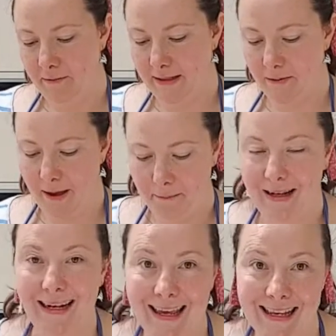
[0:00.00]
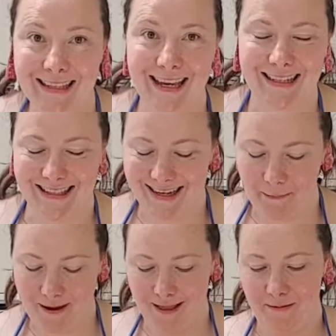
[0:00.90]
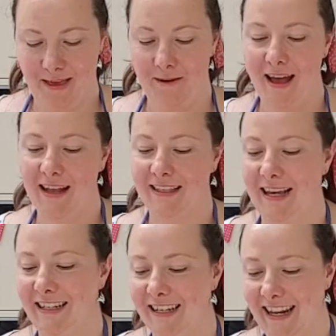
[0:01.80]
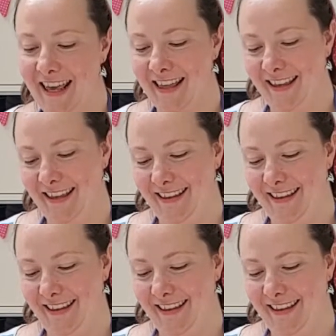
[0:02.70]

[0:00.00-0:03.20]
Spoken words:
Oh, it's quite pleasing snapping them with your hands actually.